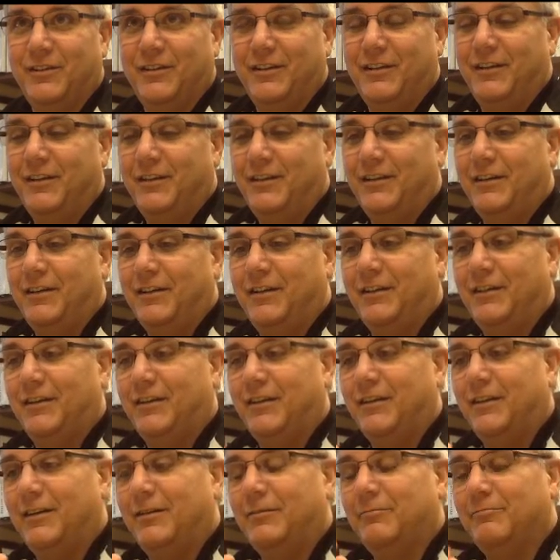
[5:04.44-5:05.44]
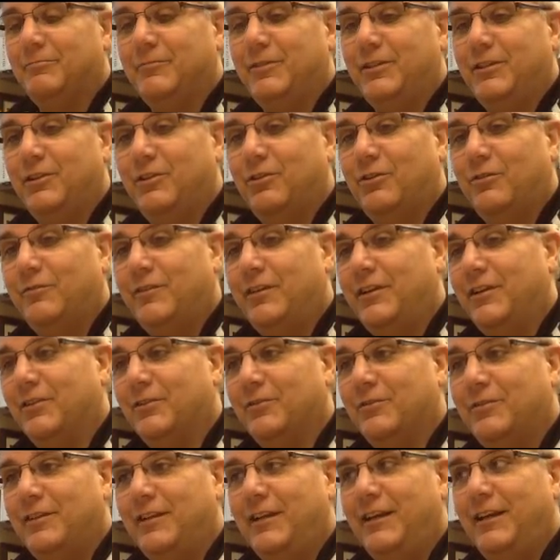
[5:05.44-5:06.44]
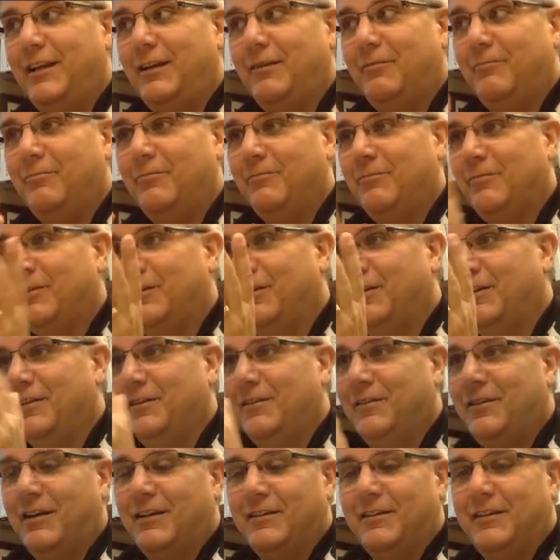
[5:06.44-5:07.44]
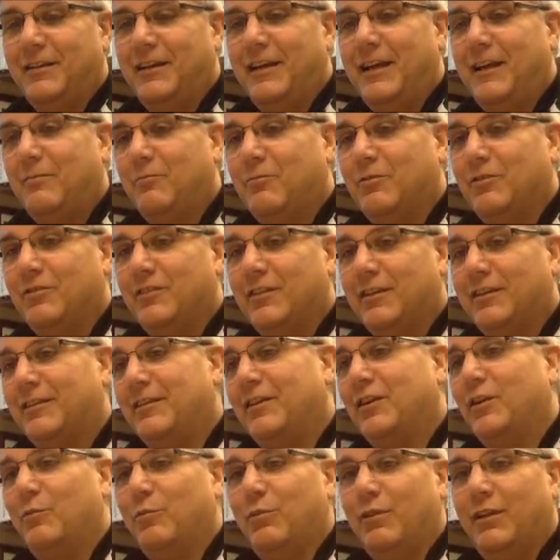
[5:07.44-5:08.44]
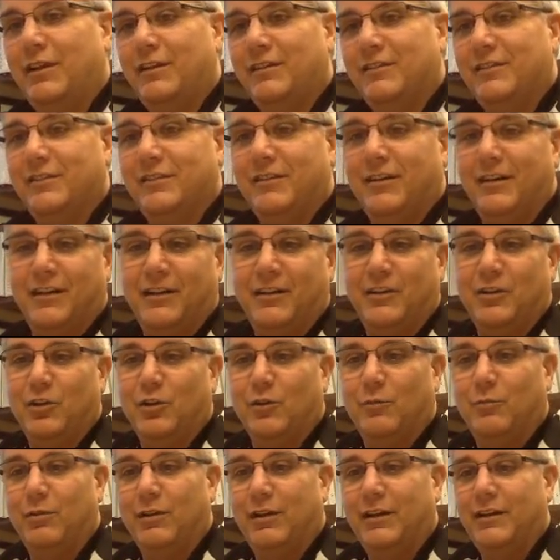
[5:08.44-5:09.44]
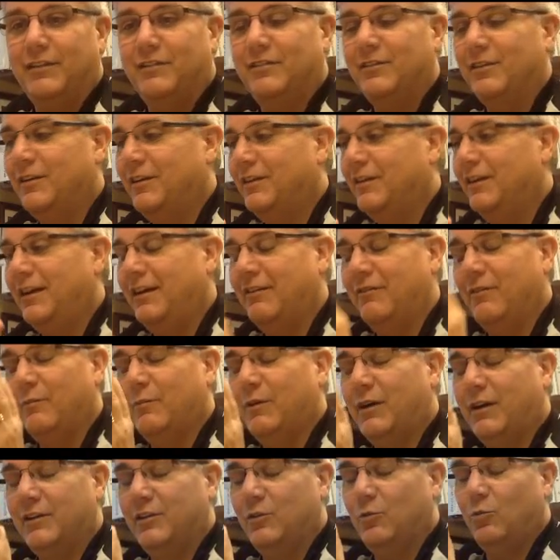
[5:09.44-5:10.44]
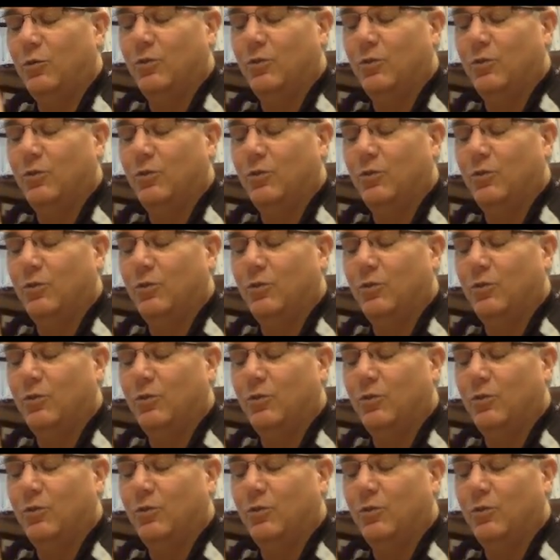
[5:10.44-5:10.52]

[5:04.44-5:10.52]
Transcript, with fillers: Yep. Um, you know, if the other team thought the game was at their place and not at your place, everybody in